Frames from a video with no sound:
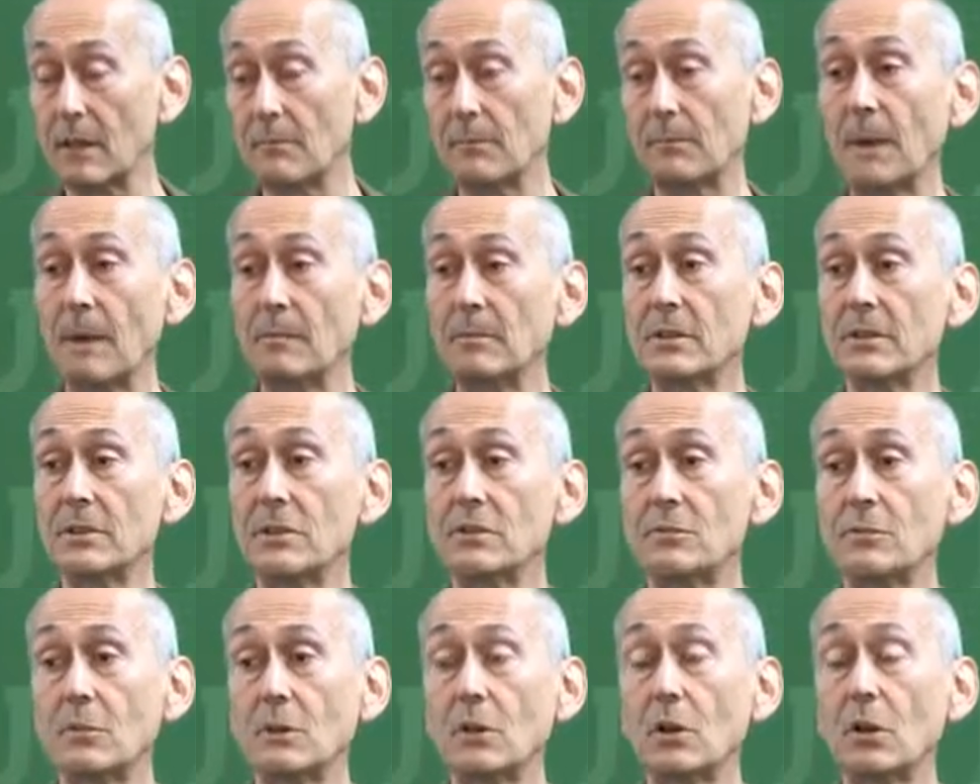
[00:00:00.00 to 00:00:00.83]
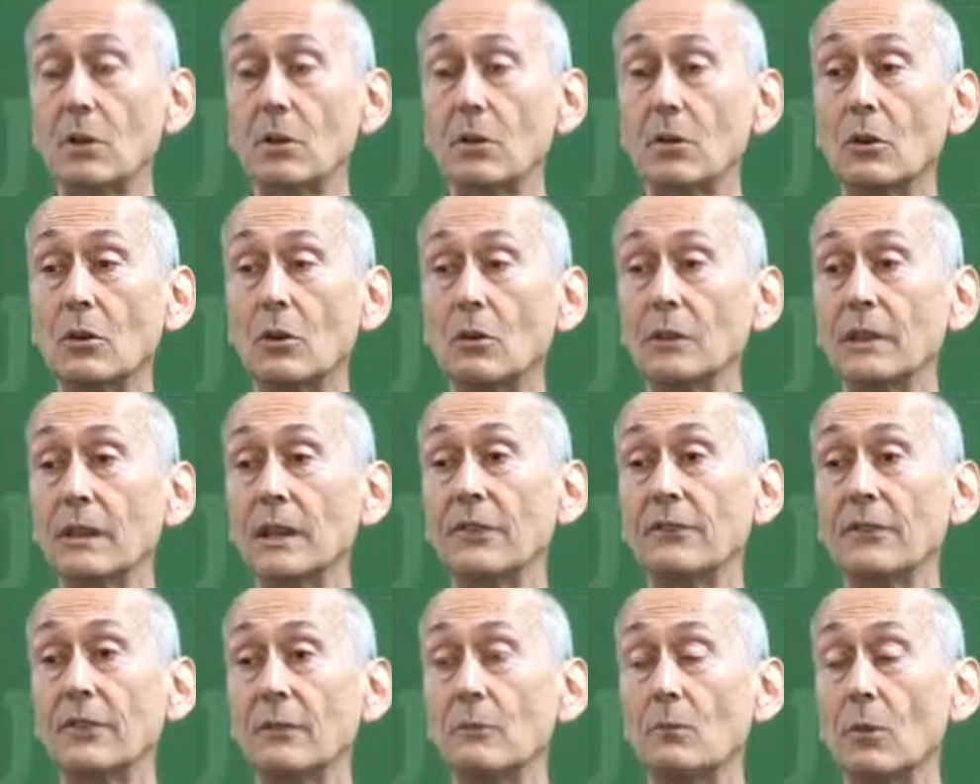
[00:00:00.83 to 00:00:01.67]
Publishers will go gold
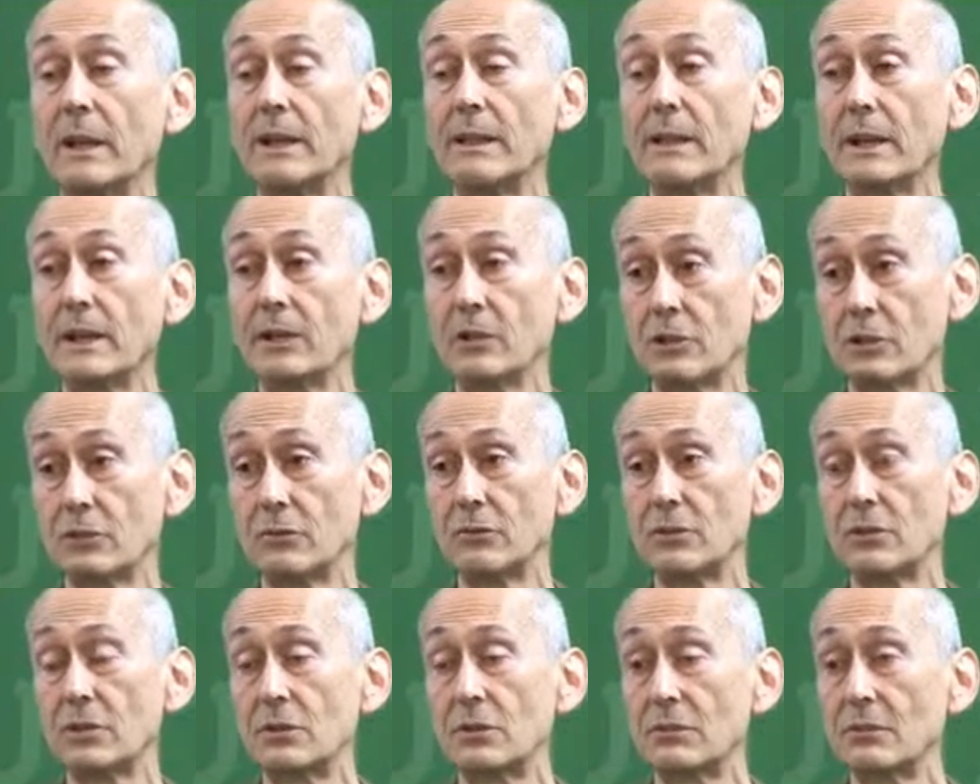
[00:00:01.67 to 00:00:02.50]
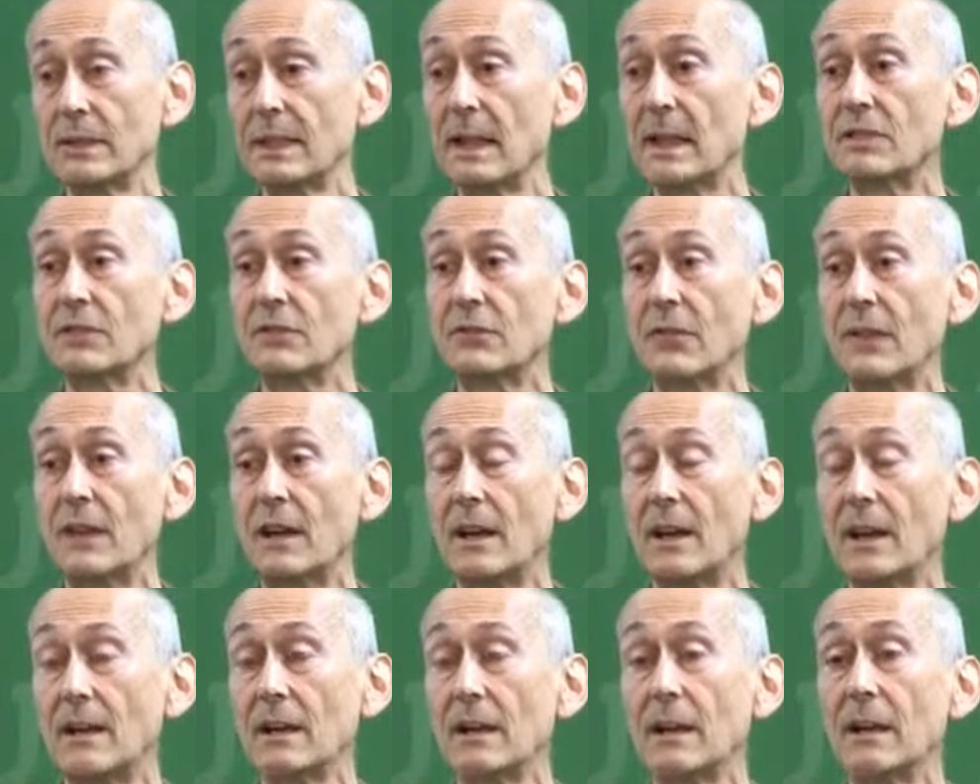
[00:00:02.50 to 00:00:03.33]
if and when they choose to, and that's
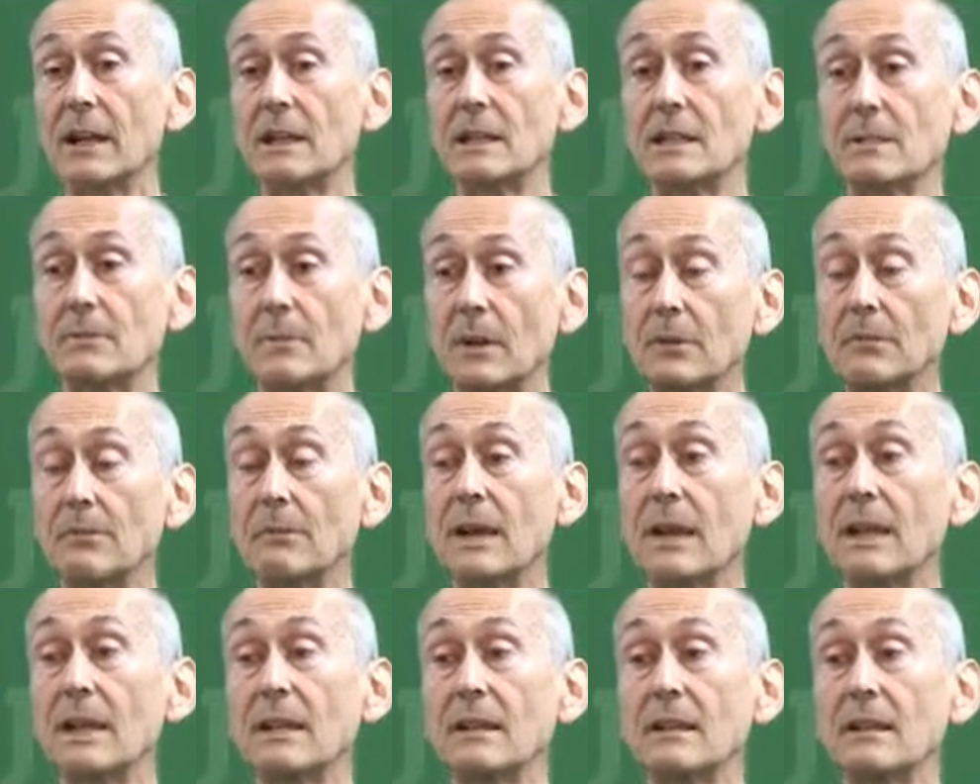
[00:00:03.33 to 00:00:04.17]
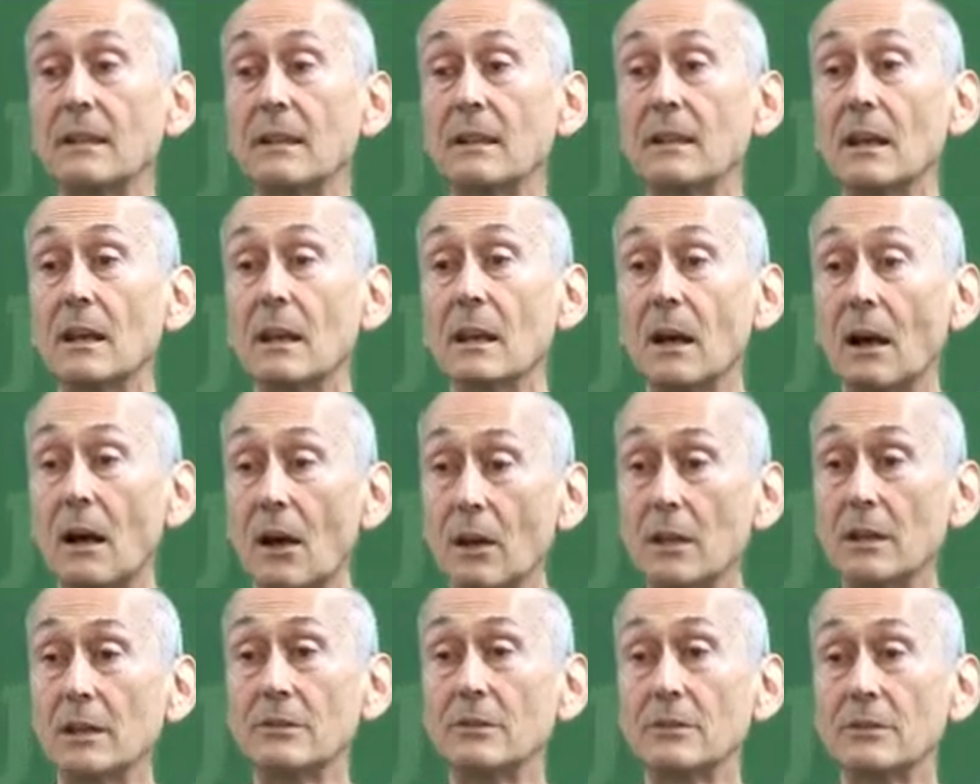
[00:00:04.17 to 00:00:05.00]
fine. It's about making the
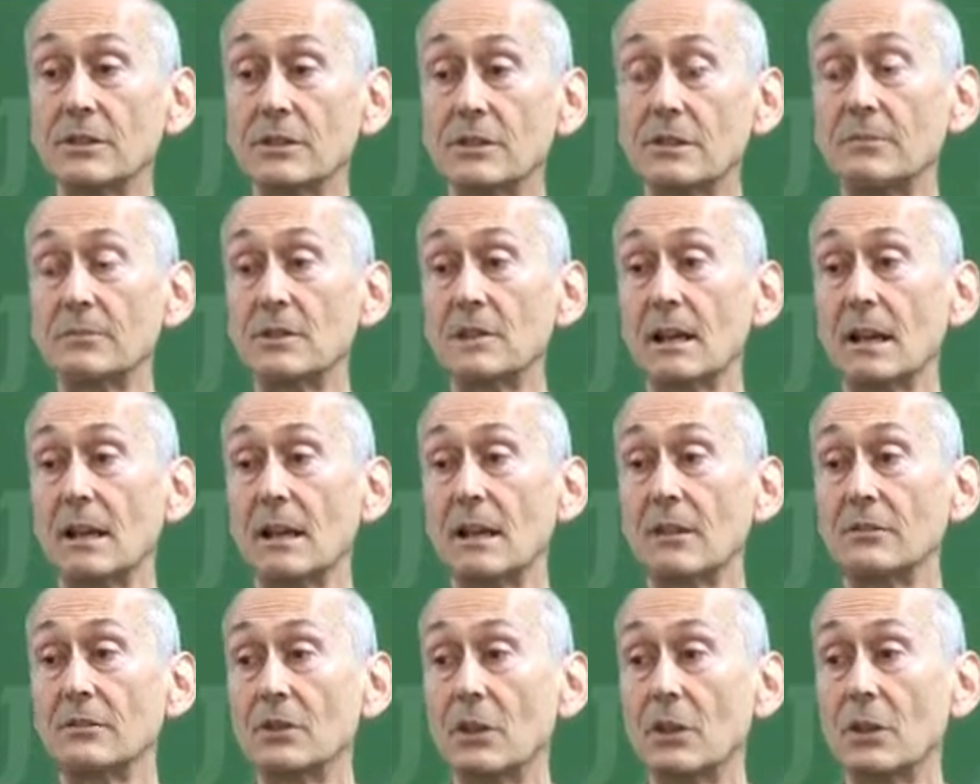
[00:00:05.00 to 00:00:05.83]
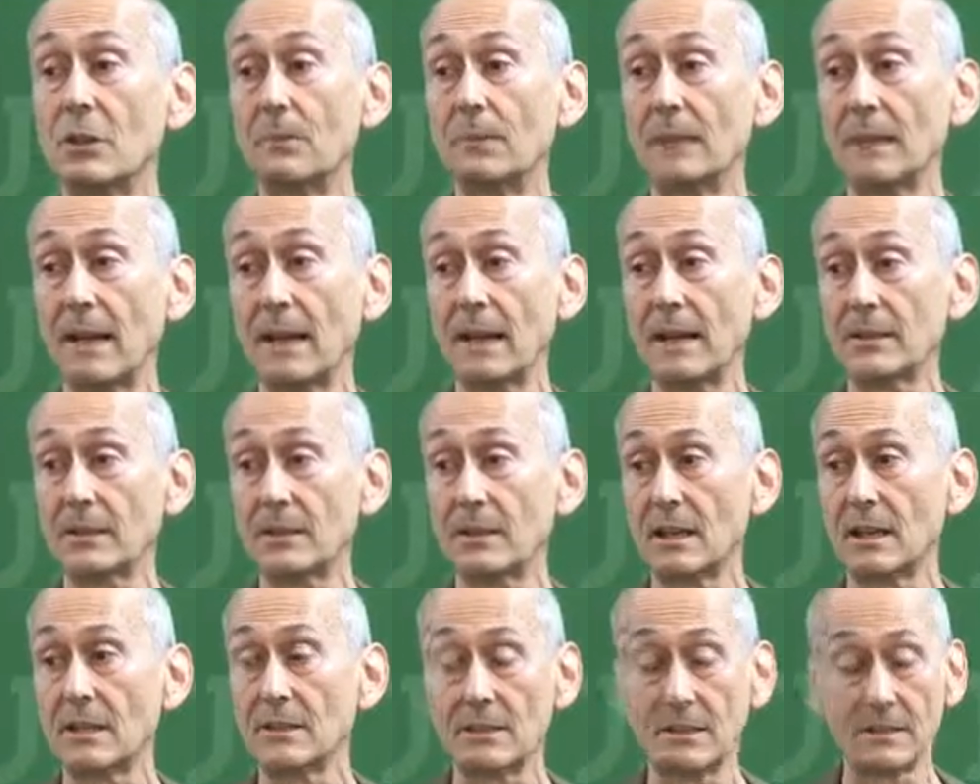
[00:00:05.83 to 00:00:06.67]
articles themselves open
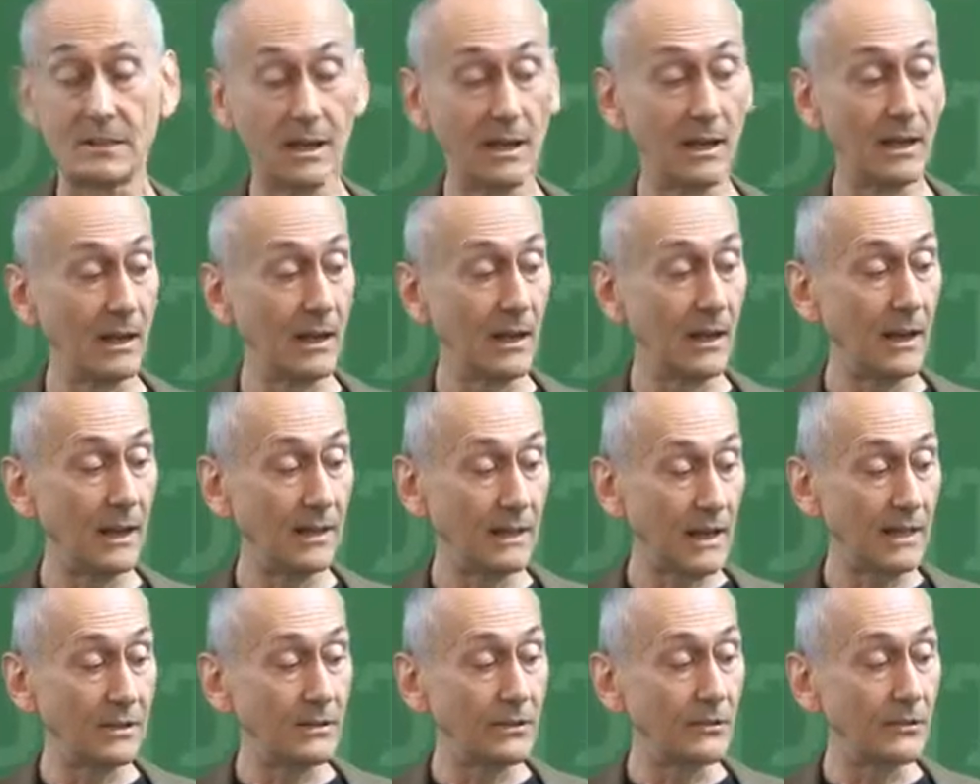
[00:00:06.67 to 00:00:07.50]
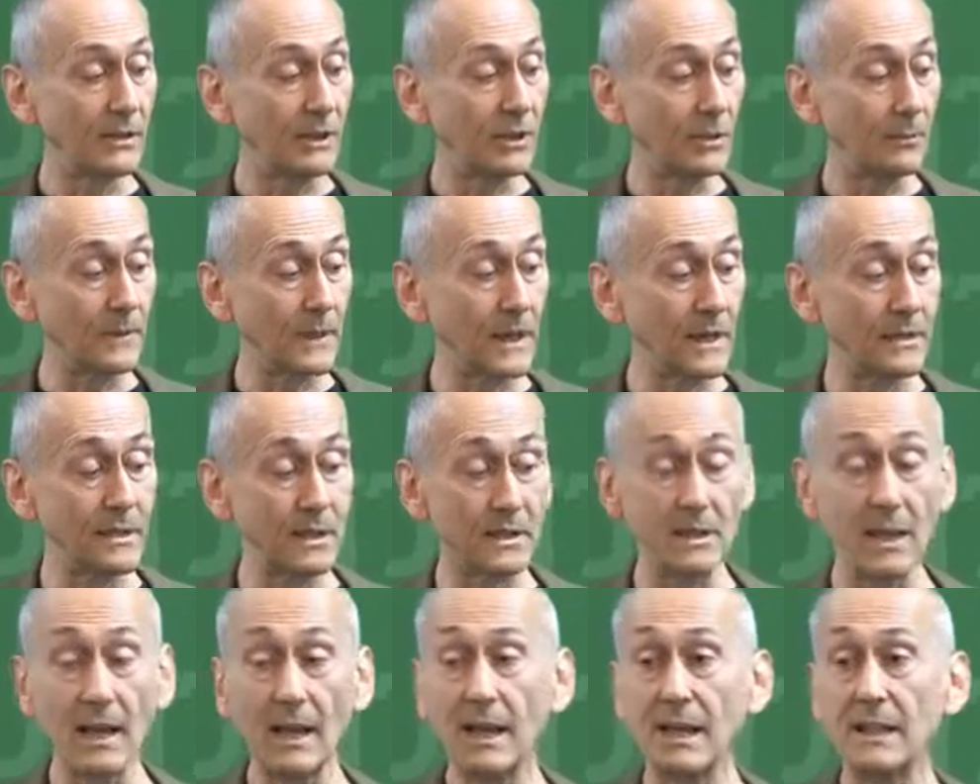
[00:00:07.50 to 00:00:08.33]
access, and that's green open
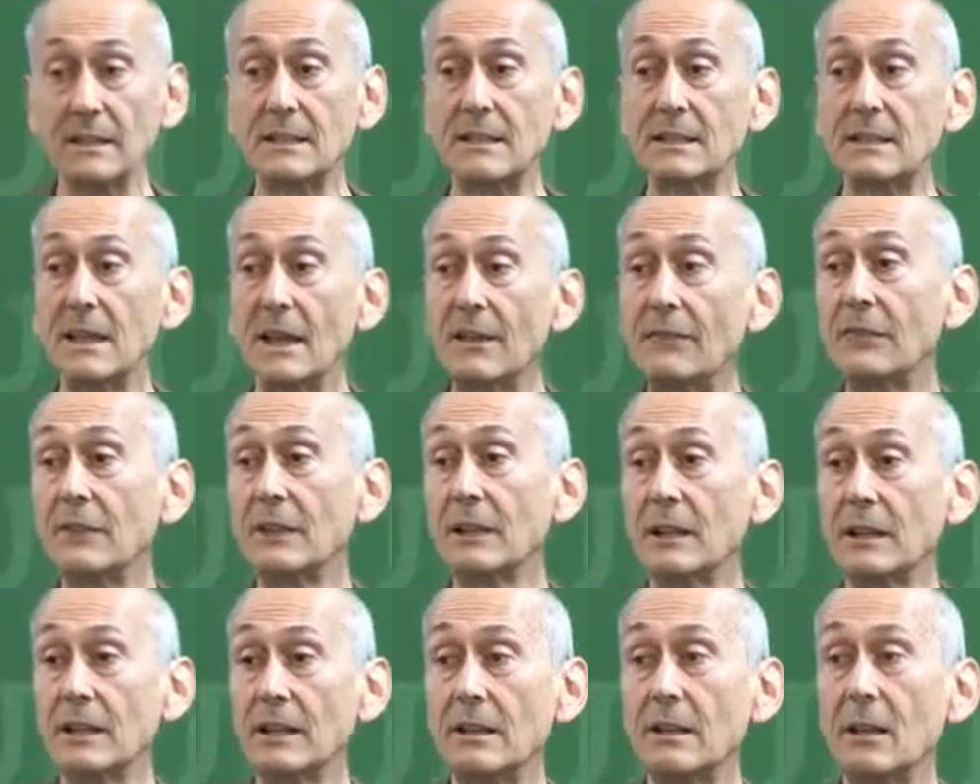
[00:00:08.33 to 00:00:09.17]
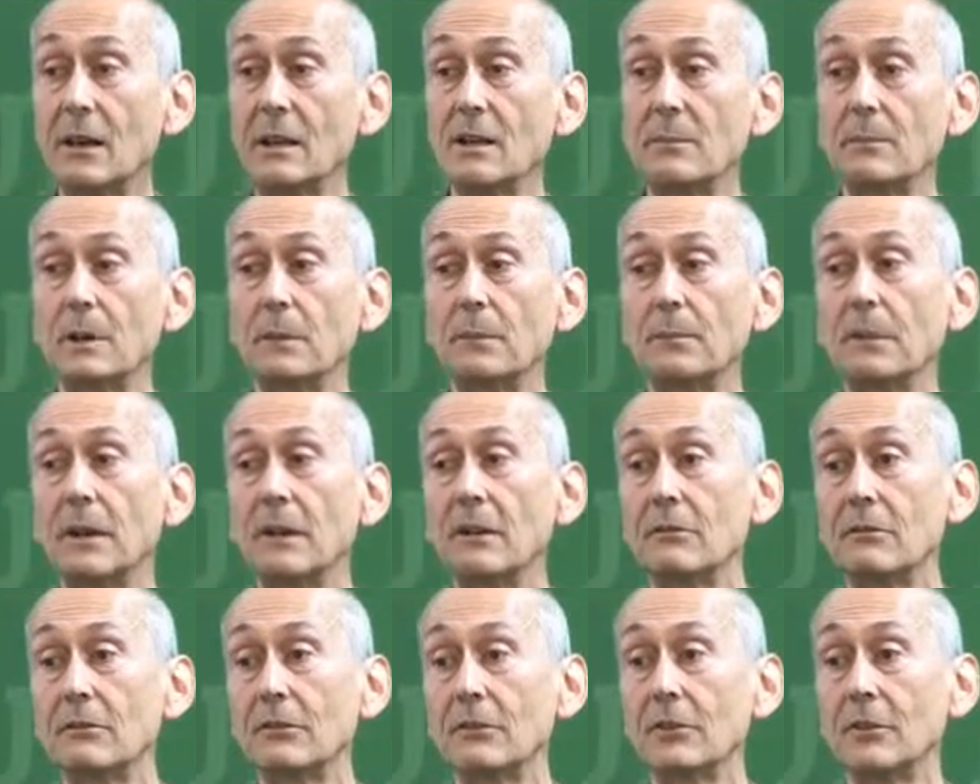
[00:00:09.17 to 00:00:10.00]
access. It's definitely not about peer
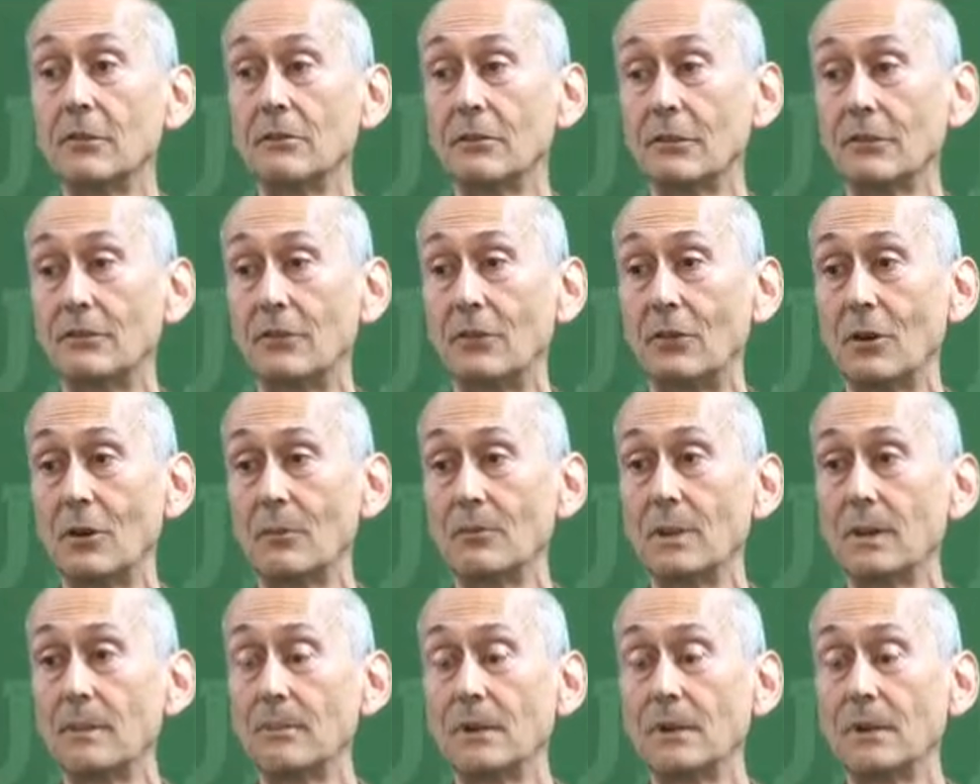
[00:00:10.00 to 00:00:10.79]
review reform.